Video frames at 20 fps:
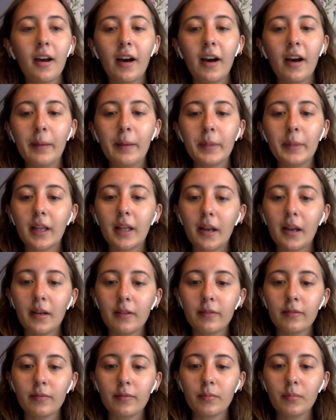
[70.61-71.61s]
A lot
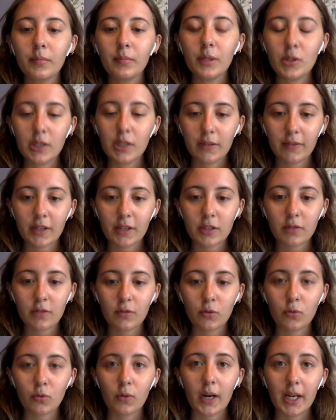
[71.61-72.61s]
of music
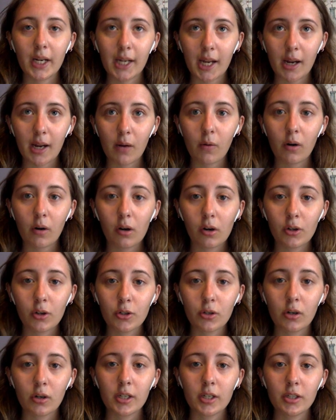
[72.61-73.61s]
festivals right now are
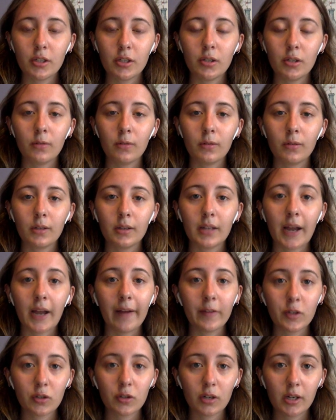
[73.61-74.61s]
starting to do
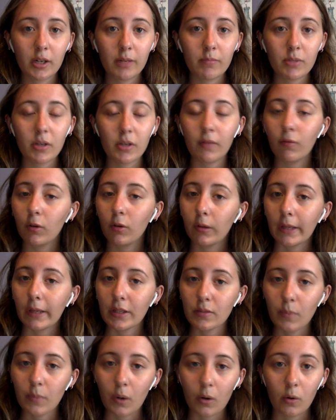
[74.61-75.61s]
live streams of really
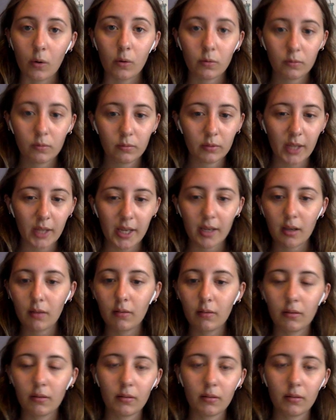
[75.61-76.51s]
small, like,